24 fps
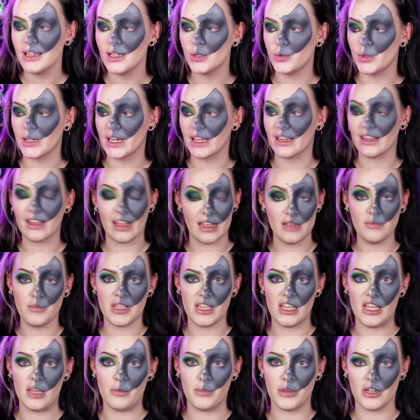when a
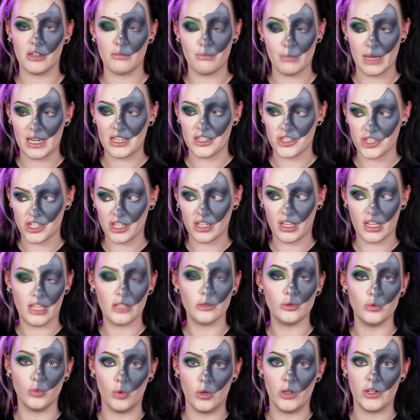gamekeeper managed to
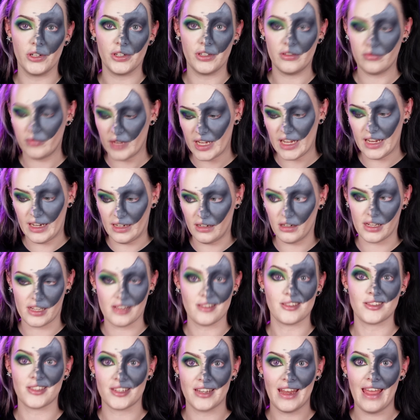kill one in like
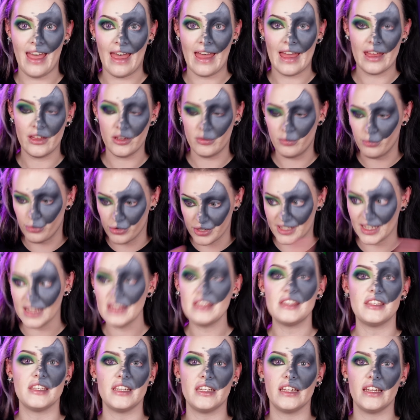a snare and
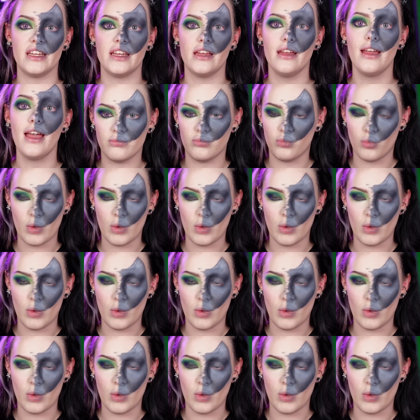presented it.